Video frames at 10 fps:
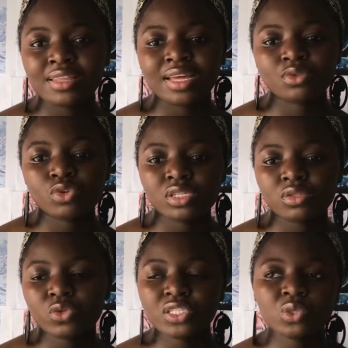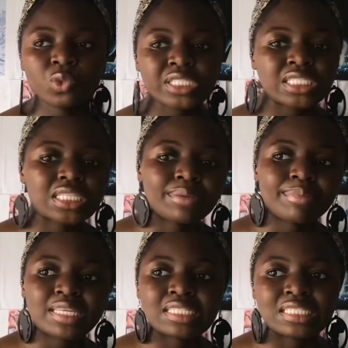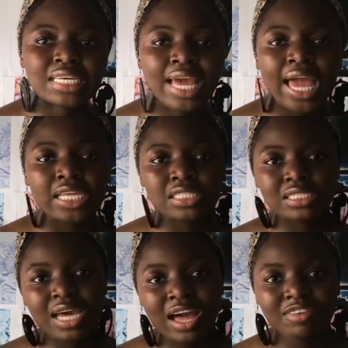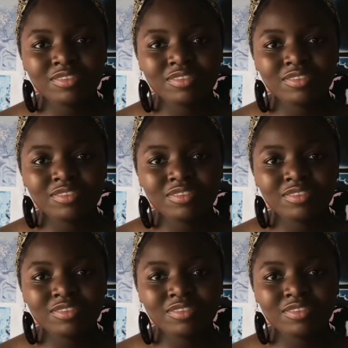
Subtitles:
that 2020 wasn't the best year and stuff.